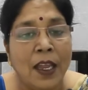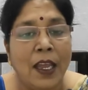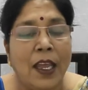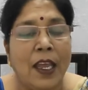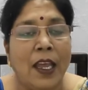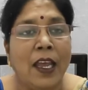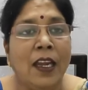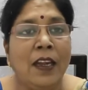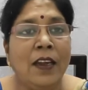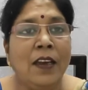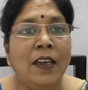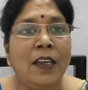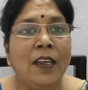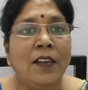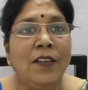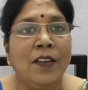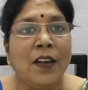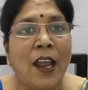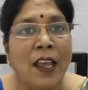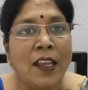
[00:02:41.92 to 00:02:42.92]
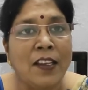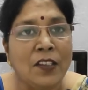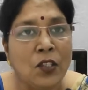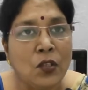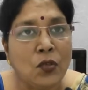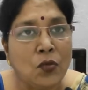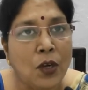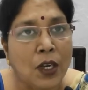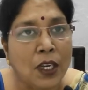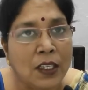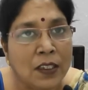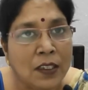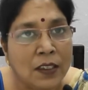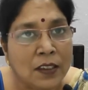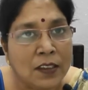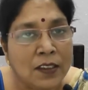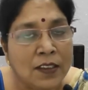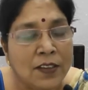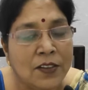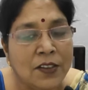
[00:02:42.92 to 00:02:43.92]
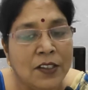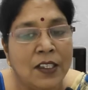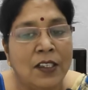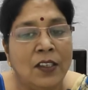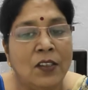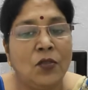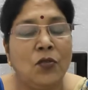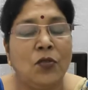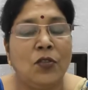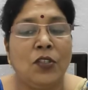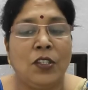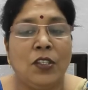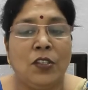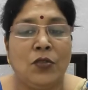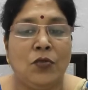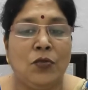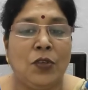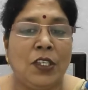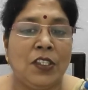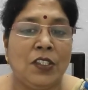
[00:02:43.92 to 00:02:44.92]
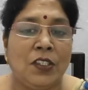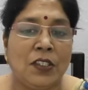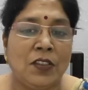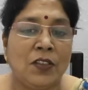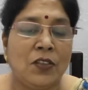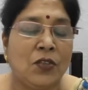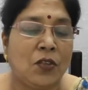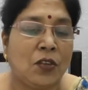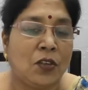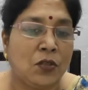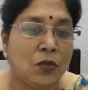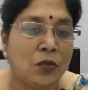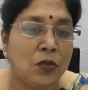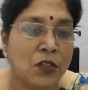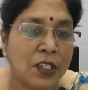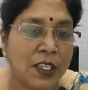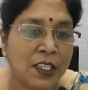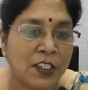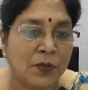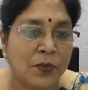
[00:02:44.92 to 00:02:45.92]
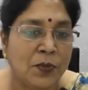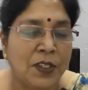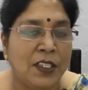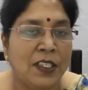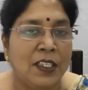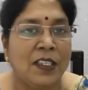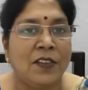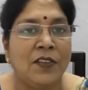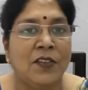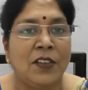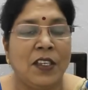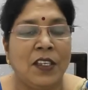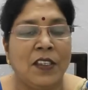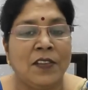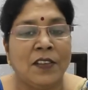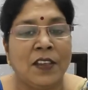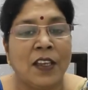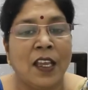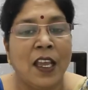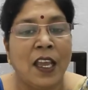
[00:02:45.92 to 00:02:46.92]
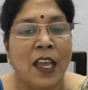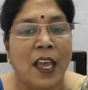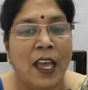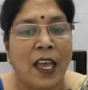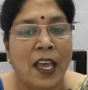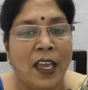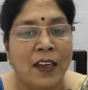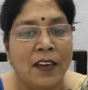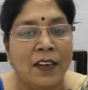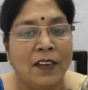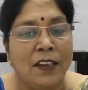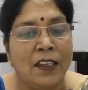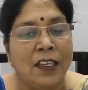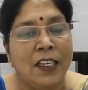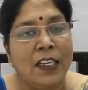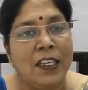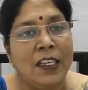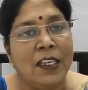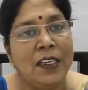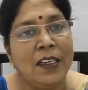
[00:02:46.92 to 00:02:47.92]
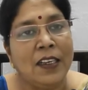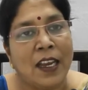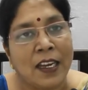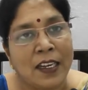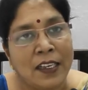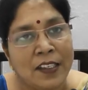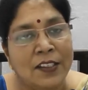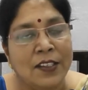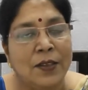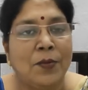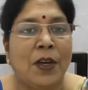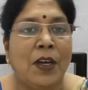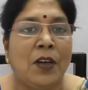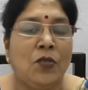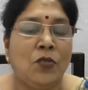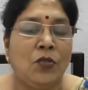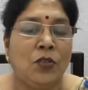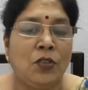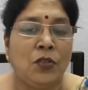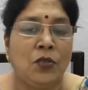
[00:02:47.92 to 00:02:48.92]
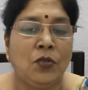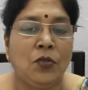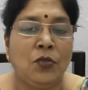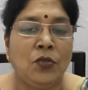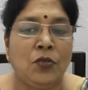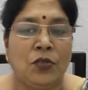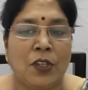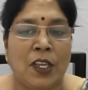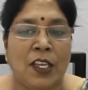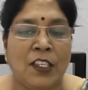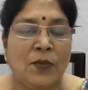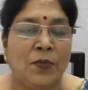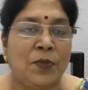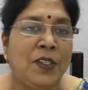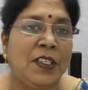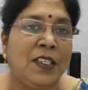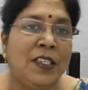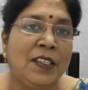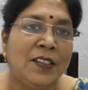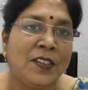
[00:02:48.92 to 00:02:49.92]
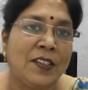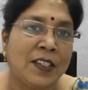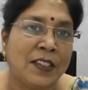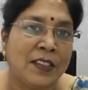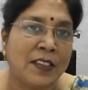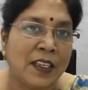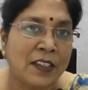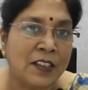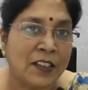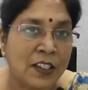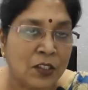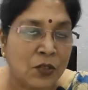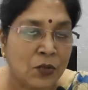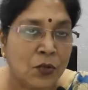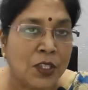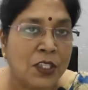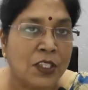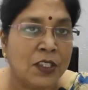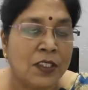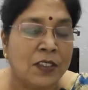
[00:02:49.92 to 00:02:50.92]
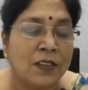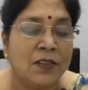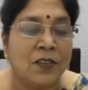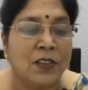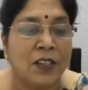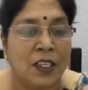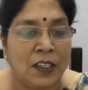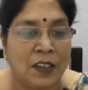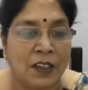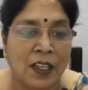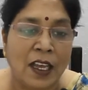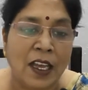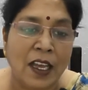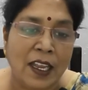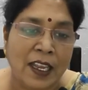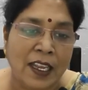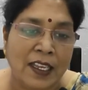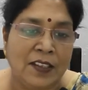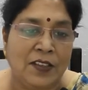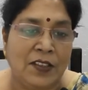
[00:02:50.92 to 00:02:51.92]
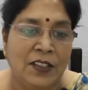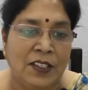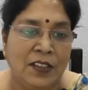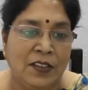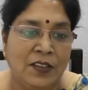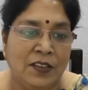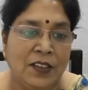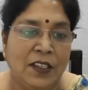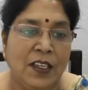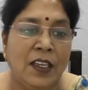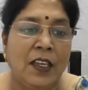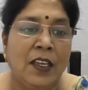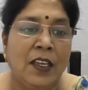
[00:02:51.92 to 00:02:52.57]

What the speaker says: and he tries to understand those situations or those experiences, and he writes about those experiences and situations in the essays.